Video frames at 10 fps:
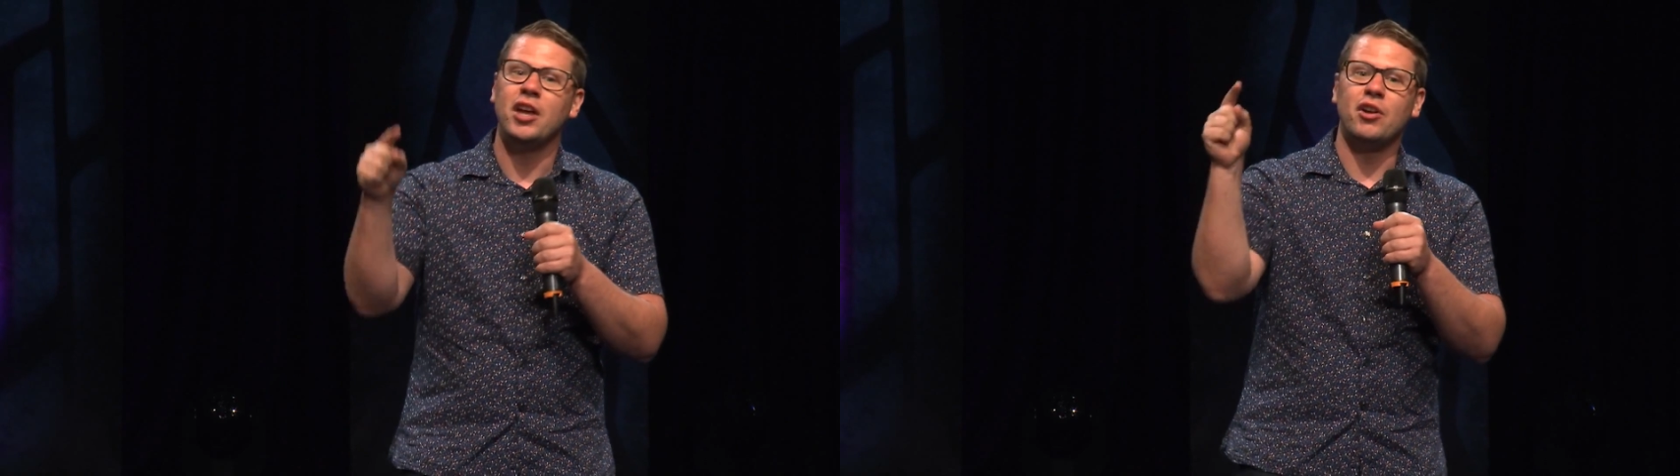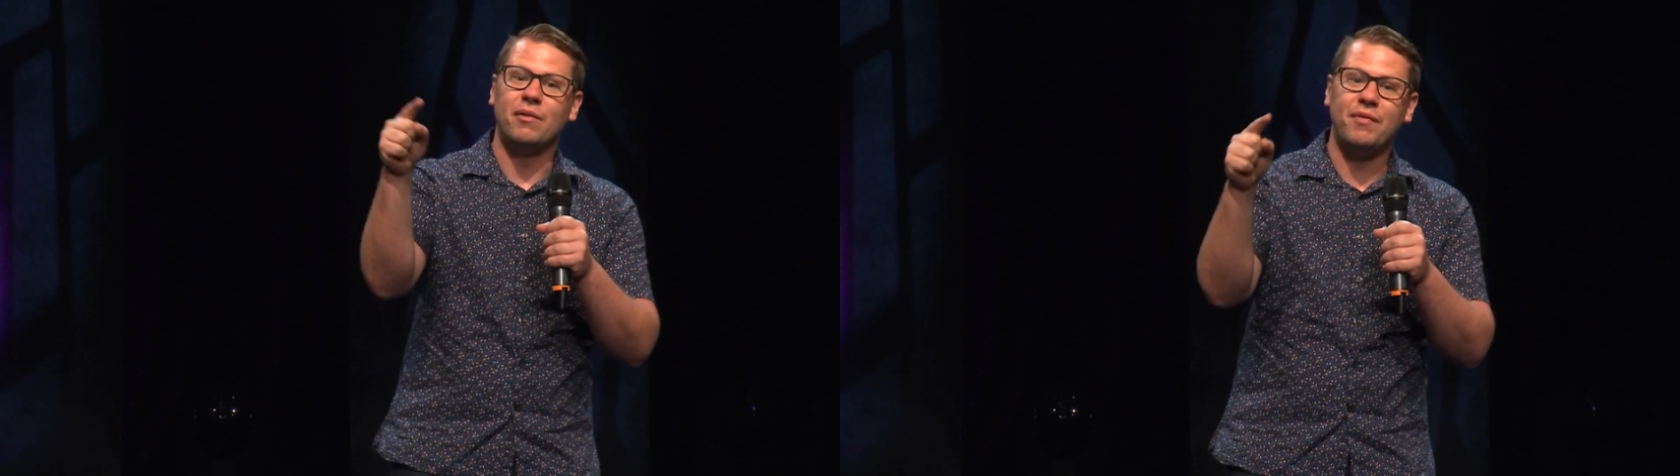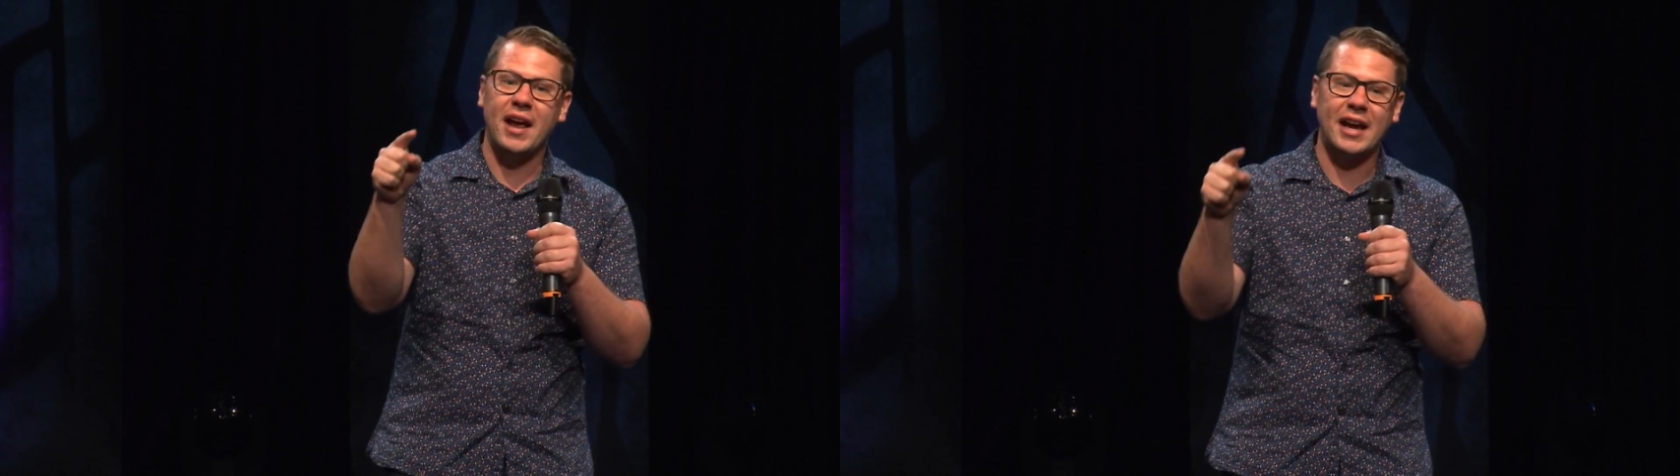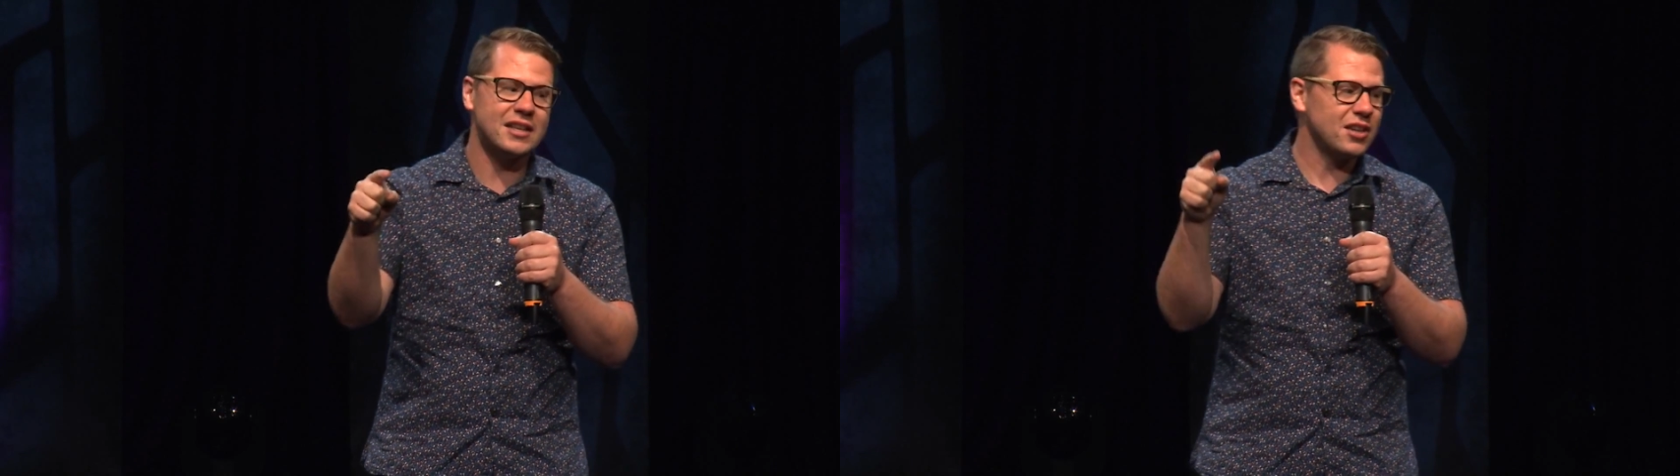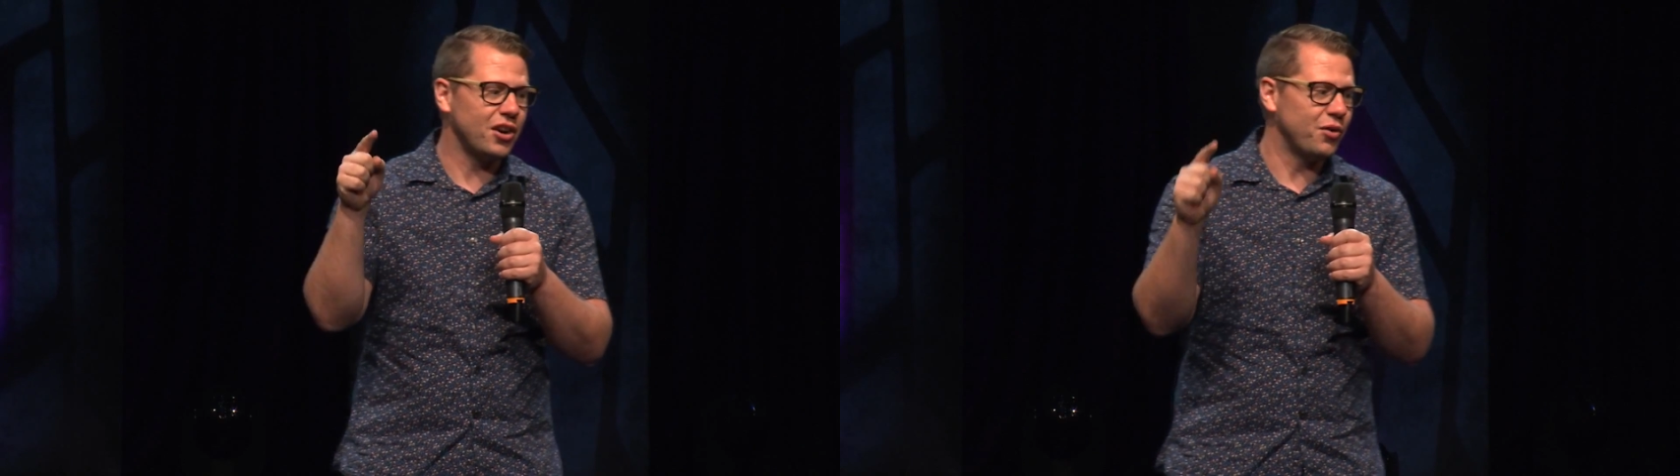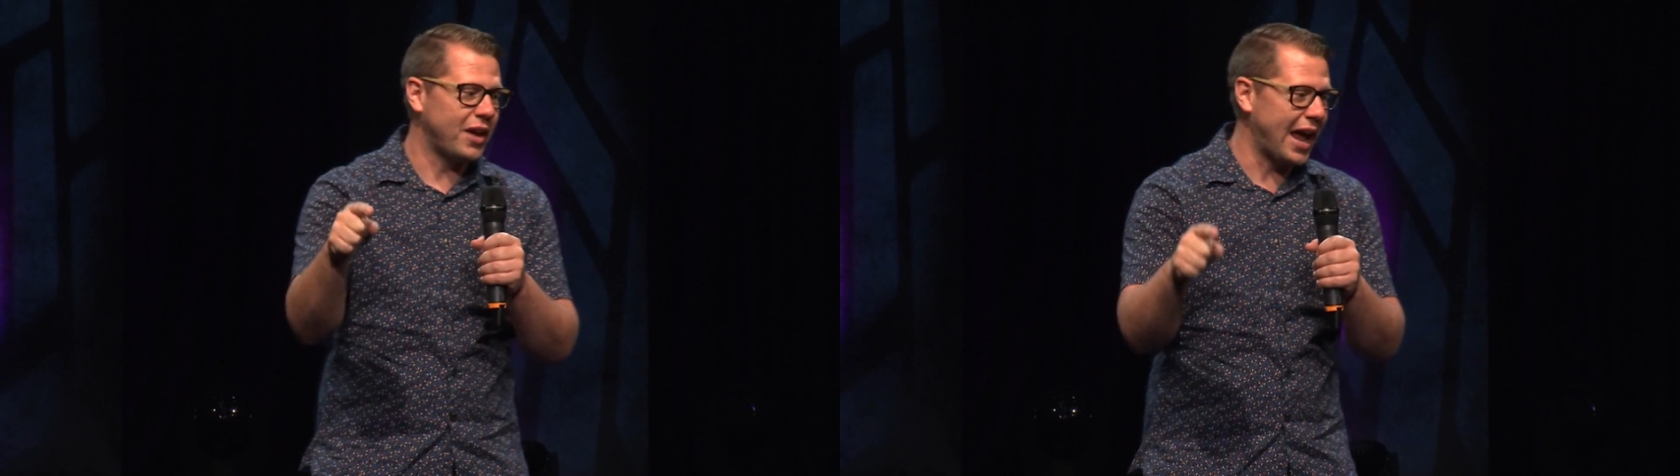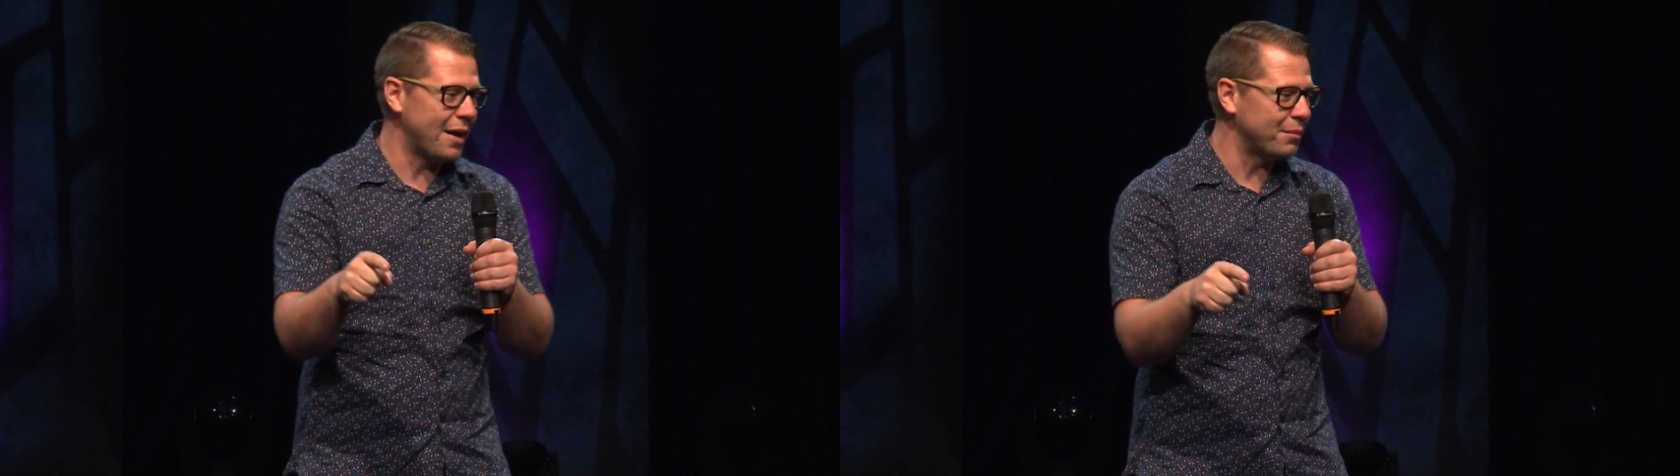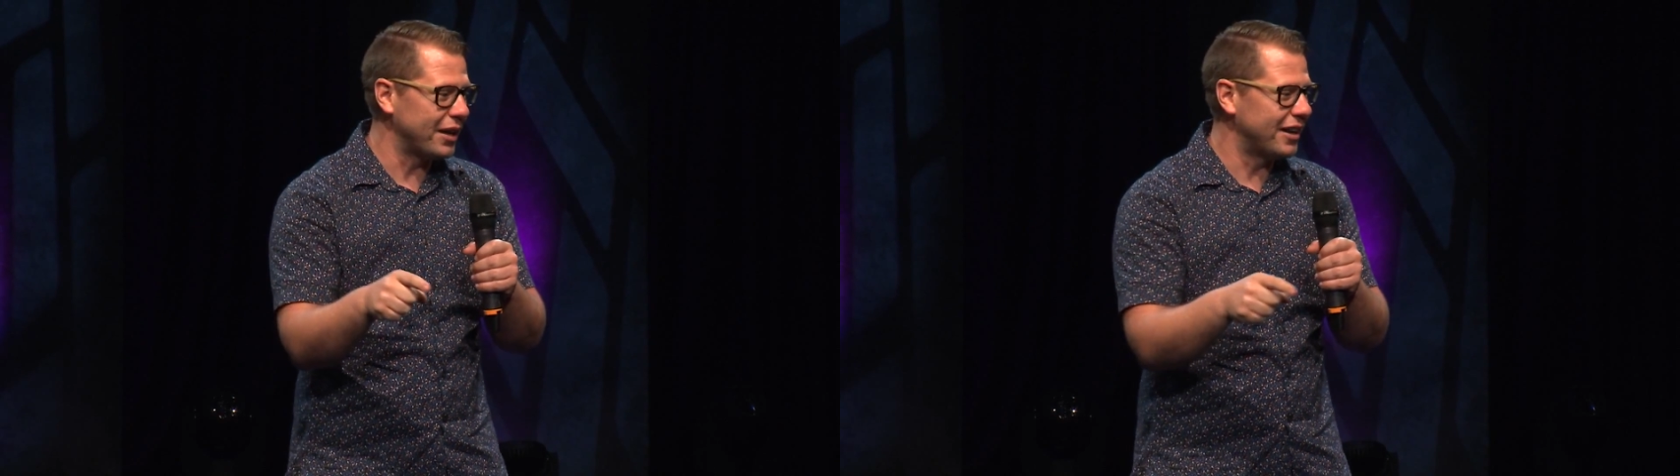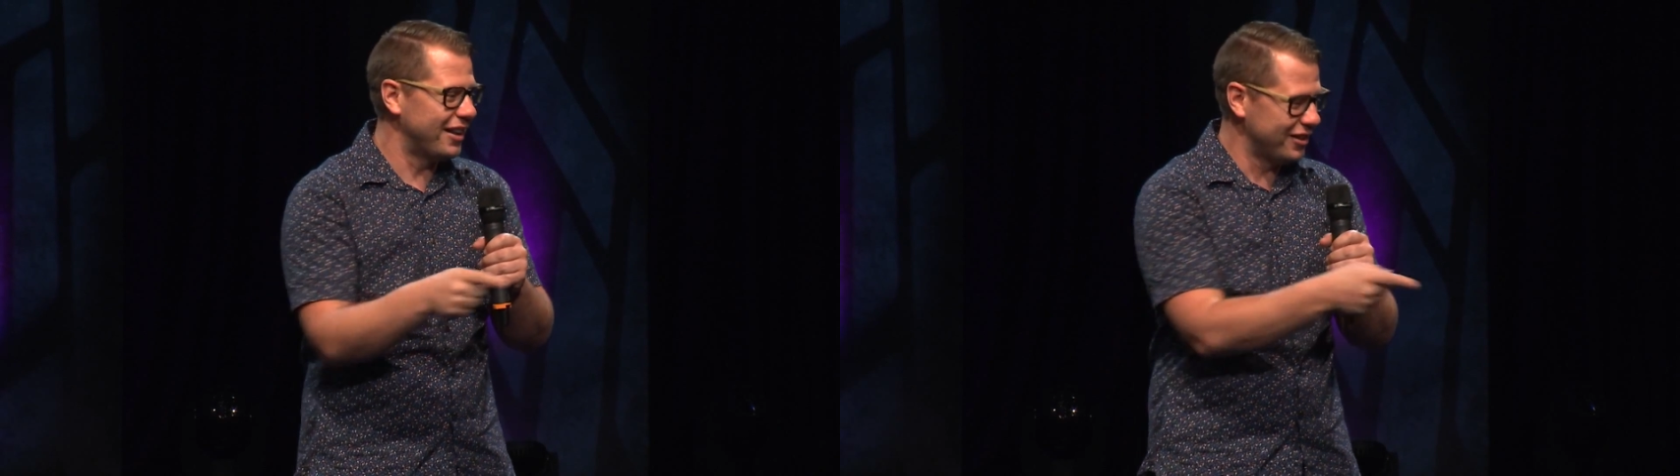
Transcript: you're in Vegas, are you gambling?